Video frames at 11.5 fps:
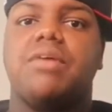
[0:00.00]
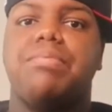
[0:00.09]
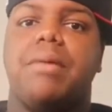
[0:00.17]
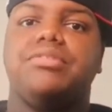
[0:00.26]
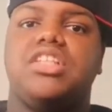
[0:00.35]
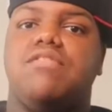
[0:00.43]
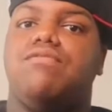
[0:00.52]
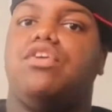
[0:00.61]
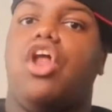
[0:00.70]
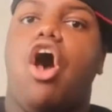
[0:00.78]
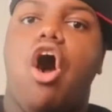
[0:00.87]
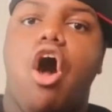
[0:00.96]
could probably see
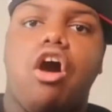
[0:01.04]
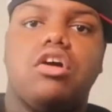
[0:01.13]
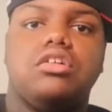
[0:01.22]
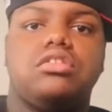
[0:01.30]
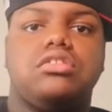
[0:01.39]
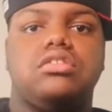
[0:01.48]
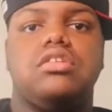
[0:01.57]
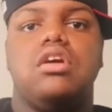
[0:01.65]
vlogs,